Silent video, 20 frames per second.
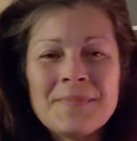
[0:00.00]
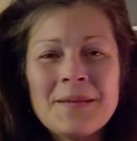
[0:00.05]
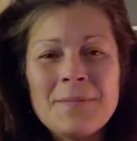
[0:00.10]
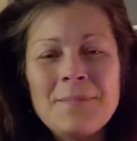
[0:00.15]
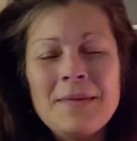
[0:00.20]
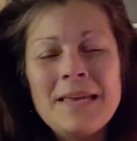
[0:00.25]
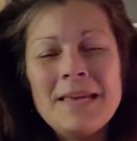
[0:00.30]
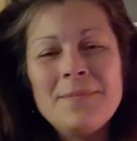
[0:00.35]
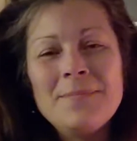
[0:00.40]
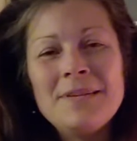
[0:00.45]

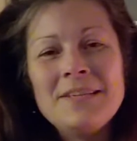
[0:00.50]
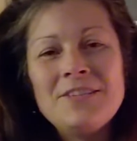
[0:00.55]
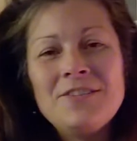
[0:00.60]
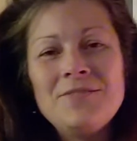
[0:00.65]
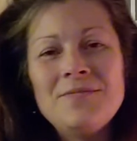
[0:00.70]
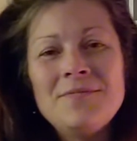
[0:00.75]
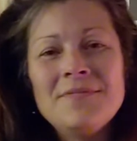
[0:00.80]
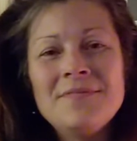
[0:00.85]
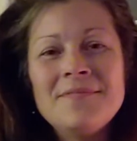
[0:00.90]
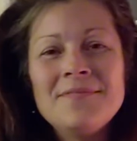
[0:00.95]
Maybe
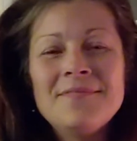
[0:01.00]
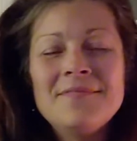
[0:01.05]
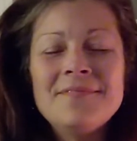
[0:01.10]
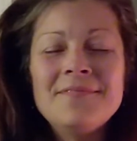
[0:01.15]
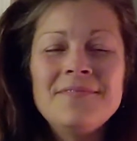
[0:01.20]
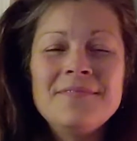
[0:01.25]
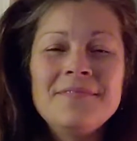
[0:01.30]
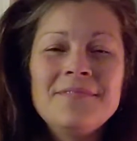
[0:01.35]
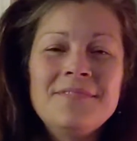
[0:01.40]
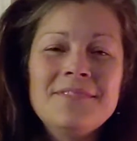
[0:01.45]

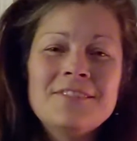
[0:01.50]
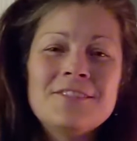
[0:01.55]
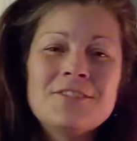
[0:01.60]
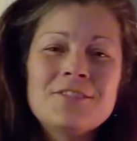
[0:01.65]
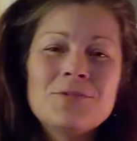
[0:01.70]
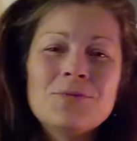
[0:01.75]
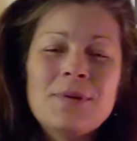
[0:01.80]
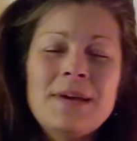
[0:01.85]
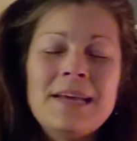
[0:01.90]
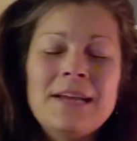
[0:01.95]

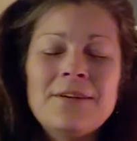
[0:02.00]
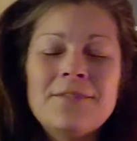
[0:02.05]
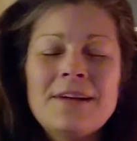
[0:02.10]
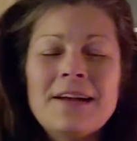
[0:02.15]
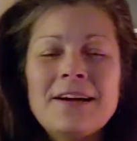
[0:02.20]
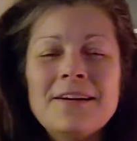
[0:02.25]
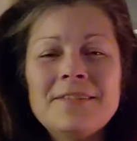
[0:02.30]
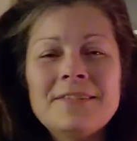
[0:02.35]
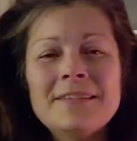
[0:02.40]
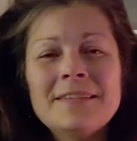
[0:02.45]
sway
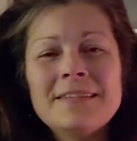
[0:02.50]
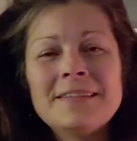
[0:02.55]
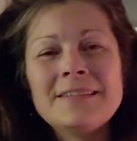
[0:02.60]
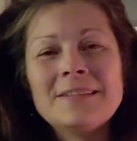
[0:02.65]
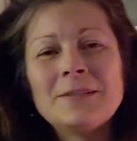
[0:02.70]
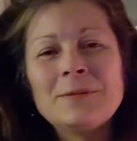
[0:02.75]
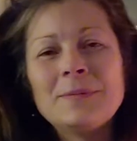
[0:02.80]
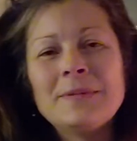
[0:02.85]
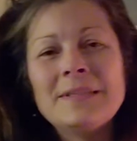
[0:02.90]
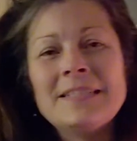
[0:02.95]
around a
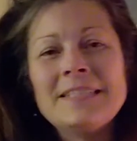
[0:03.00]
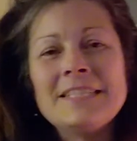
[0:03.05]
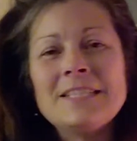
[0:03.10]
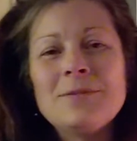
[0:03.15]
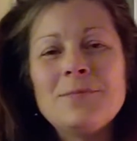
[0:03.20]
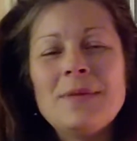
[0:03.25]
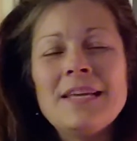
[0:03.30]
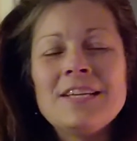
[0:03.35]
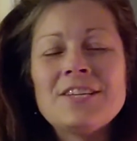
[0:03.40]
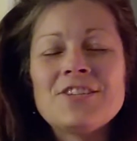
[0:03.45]
little bit to
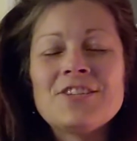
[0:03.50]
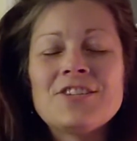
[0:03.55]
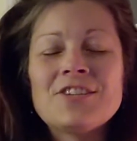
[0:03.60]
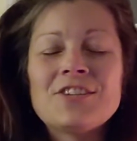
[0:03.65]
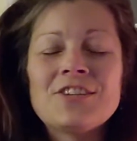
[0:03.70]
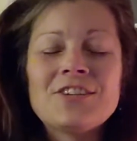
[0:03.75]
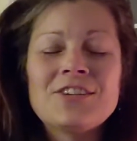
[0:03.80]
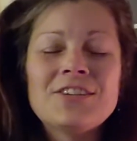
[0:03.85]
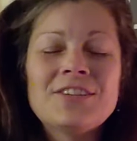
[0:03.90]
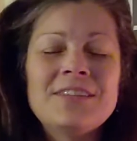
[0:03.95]
make
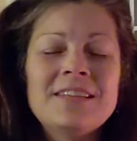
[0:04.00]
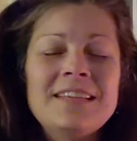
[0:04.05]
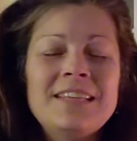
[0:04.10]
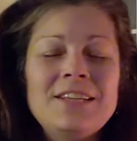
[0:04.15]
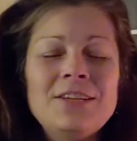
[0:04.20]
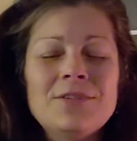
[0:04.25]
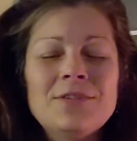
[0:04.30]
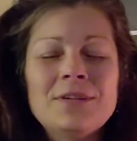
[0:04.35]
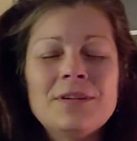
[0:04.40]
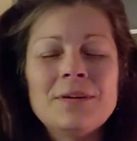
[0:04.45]
sure that
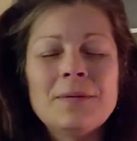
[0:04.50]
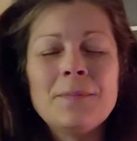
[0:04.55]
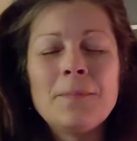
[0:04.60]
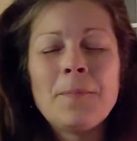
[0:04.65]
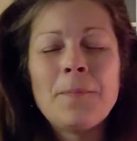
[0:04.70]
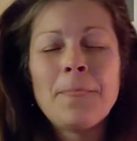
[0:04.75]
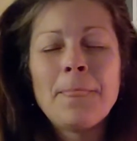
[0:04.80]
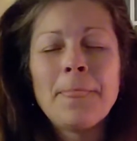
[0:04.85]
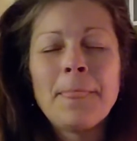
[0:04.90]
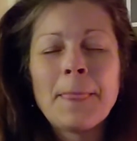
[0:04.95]
you are
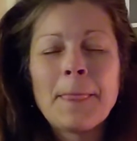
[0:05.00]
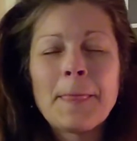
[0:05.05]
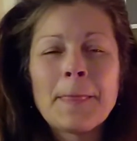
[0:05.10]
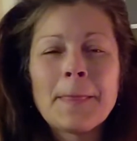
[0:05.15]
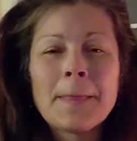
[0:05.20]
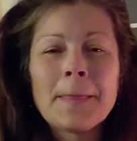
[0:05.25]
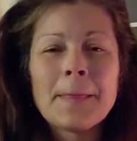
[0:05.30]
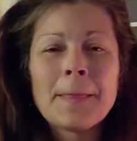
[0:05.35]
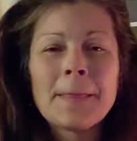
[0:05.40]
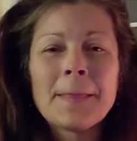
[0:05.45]

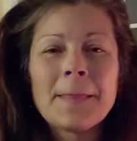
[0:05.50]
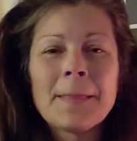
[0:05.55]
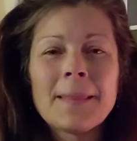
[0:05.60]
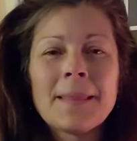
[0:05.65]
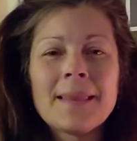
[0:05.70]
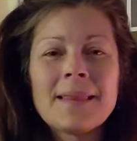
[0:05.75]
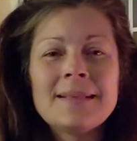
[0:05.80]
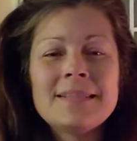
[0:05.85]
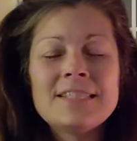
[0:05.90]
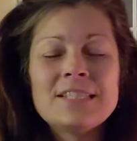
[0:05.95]

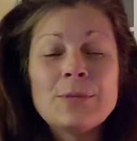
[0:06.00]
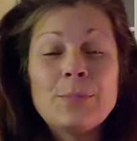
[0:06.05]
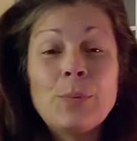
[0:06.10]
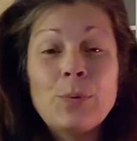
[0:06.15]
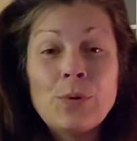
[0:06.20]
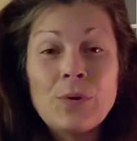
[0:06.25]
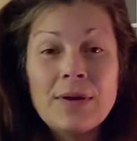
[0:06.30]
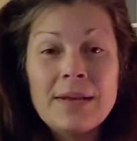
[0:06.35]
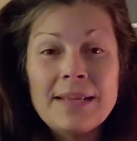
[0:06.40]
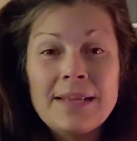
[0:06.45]

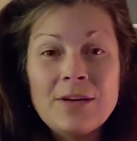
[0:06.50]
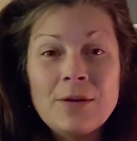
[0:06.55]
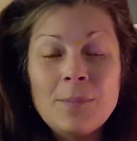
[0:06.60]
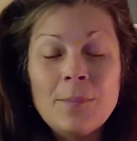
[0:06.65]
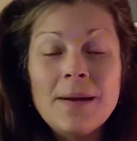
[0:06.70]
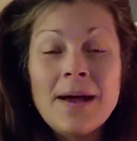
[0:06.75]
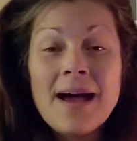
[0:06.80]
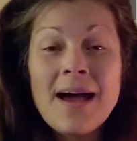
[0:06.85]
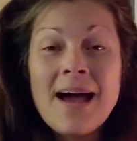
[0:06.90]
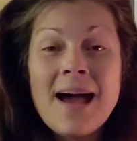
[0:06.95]
supporting your
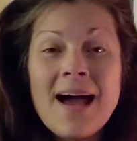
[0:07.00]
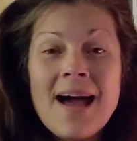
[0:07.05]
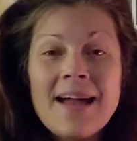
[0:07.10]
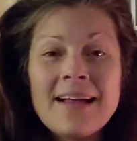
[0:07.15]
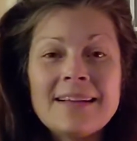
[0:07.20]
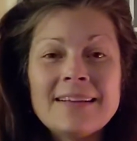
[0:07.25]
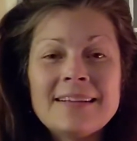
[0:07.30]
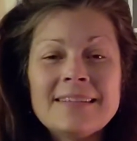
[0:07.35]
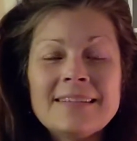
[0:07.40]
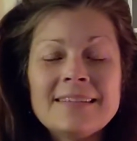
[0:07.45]
back.